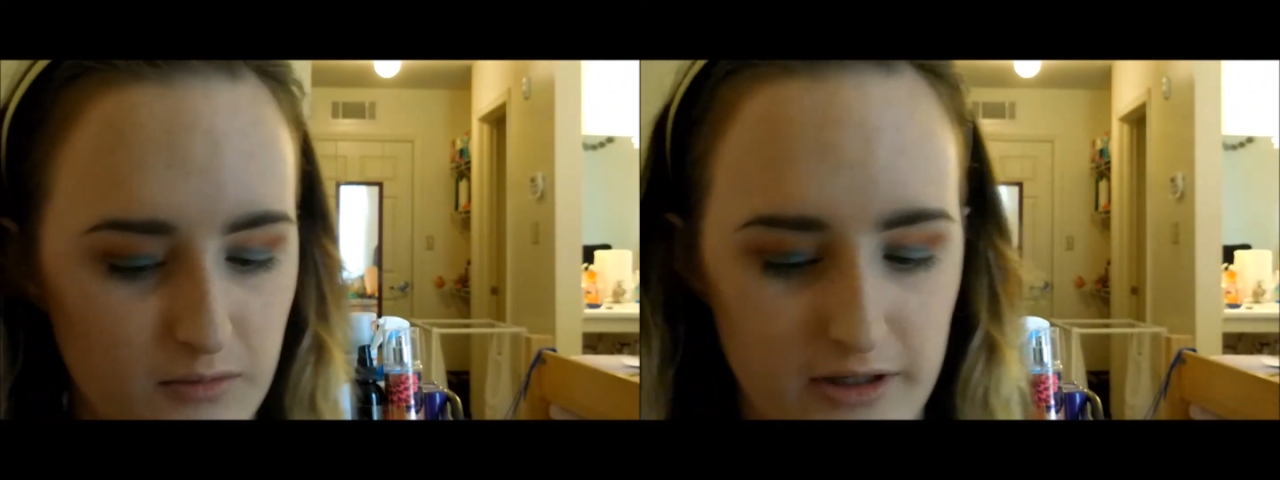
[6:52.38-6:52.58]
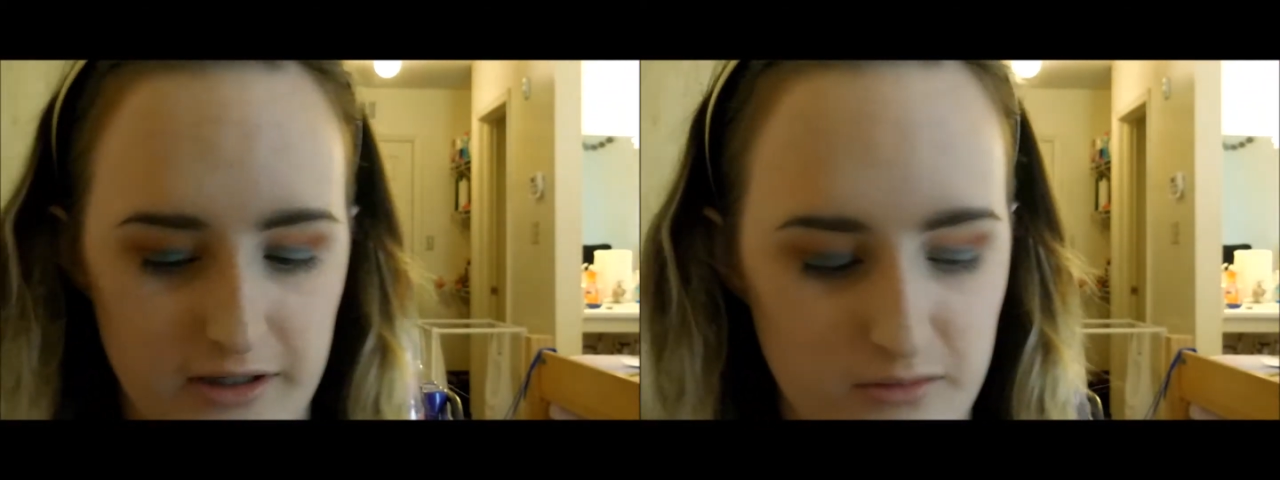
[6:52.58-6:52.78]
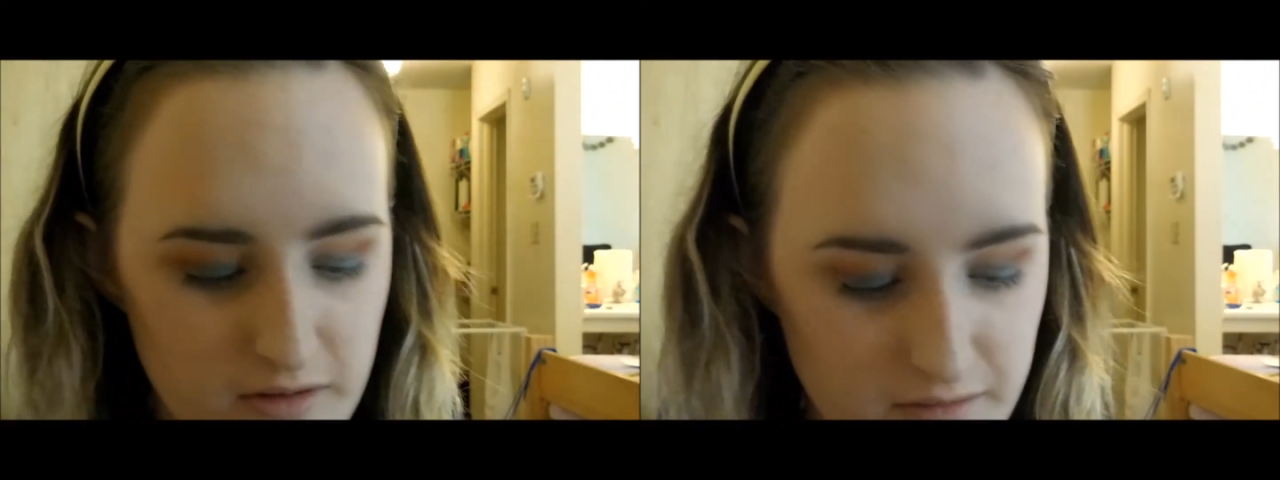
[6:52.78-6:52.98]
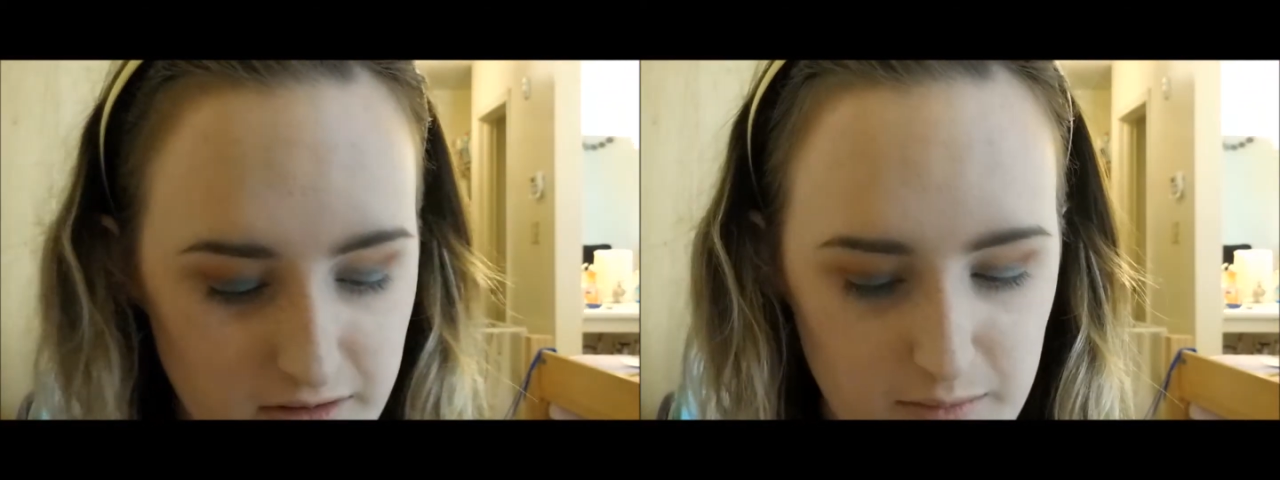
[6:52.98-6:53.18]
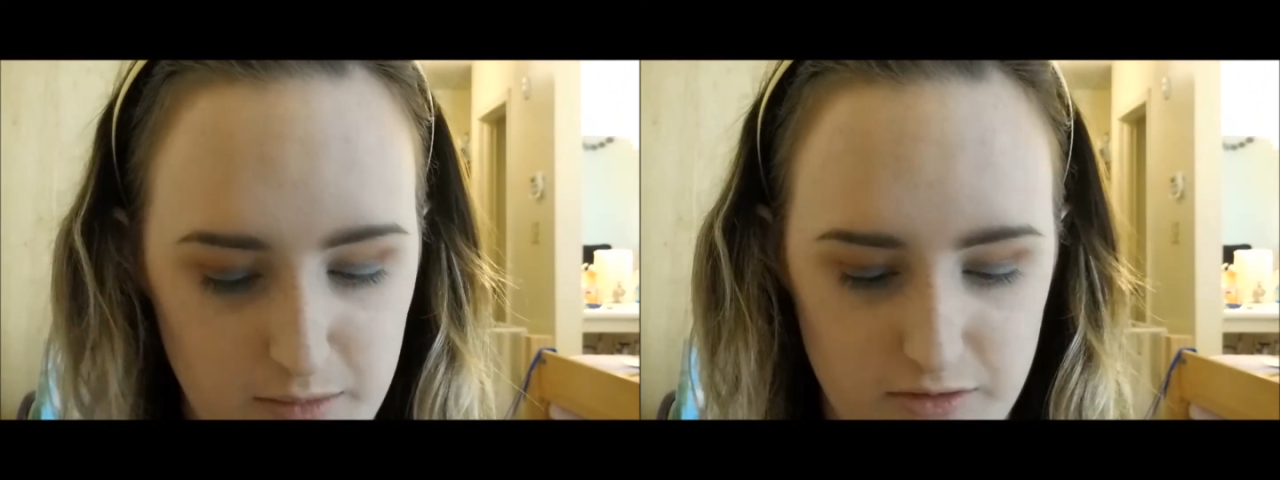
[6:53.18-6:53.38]
way I don't have to
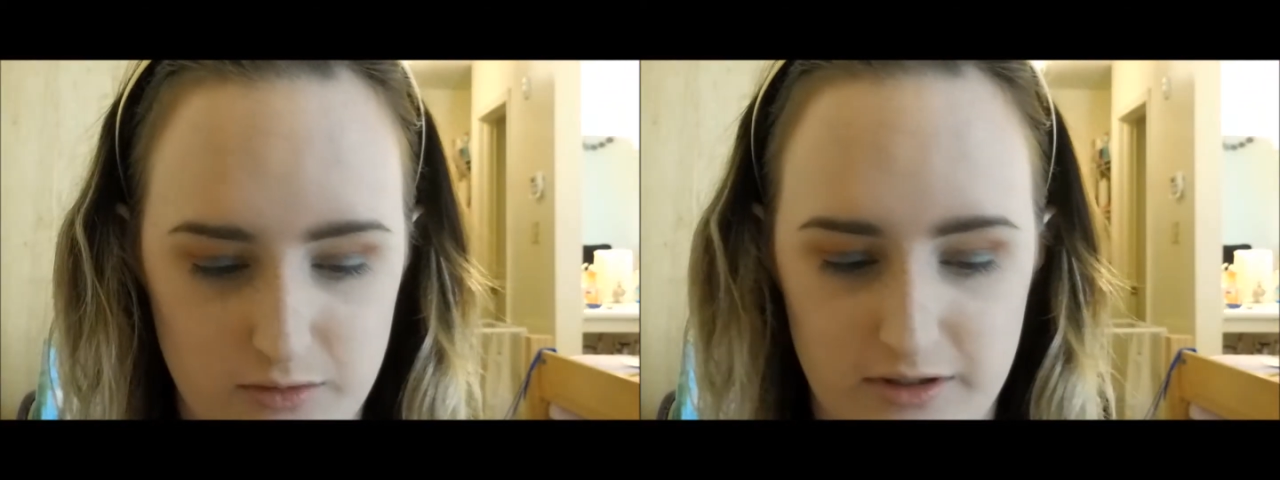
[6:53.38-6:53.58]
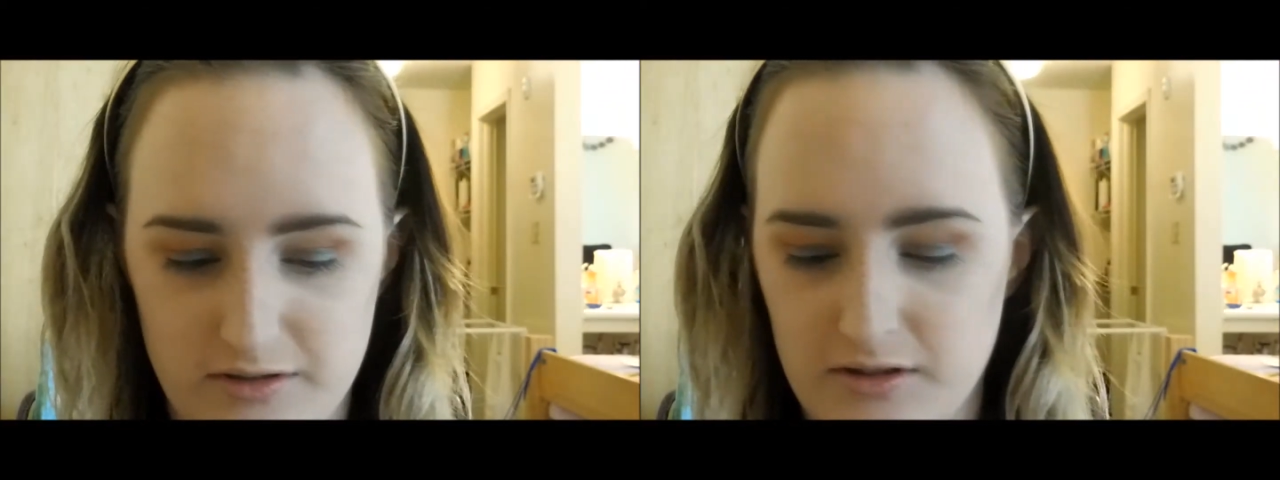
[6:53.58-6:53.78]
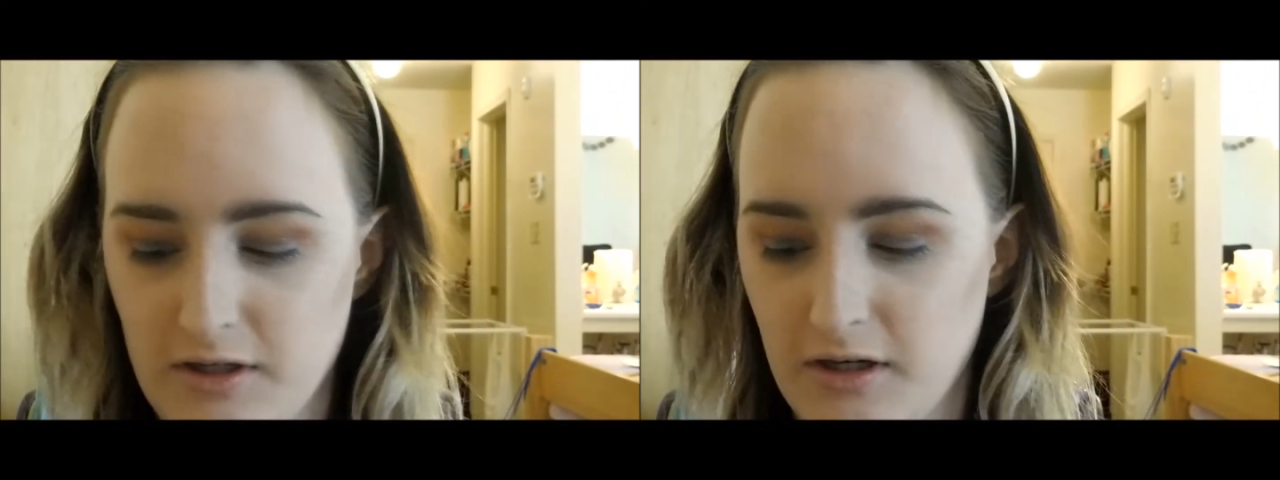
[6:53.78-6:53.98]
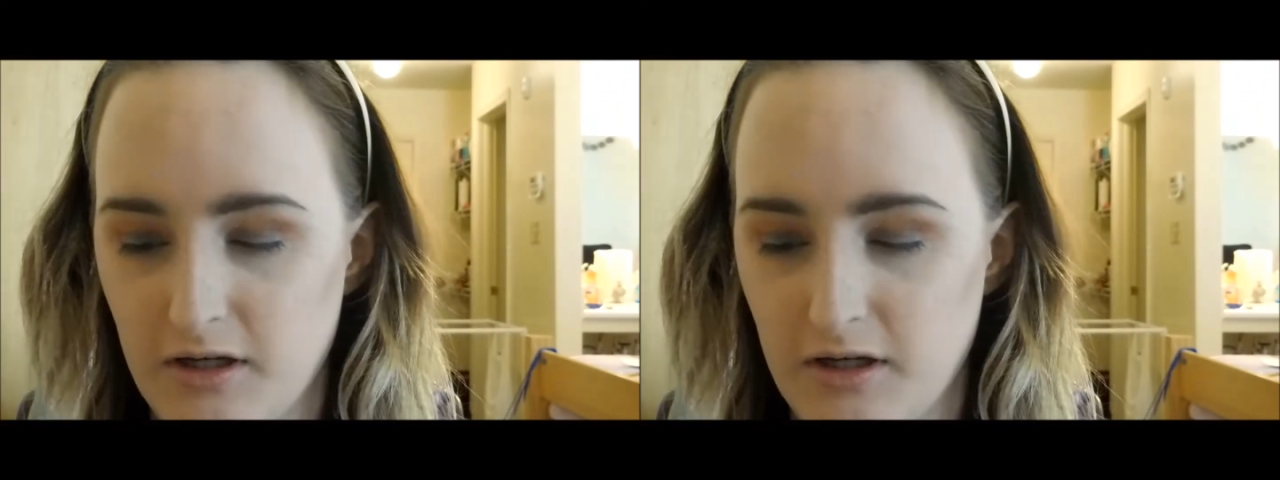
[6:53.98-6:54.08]
dip in twice. I